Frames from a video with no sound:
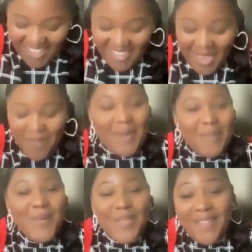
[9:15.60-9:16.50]
Yeah,
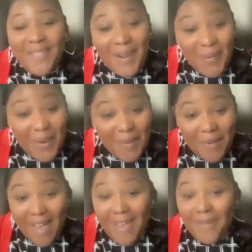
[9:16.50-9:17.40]
people love their
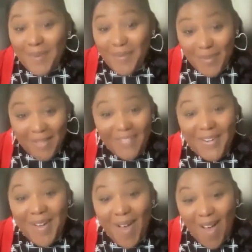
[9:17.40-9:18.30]
grandpa and people love
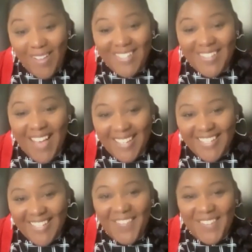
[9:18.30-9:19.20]
their dog. So I
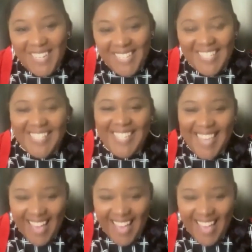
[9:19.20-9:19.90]
can definitely see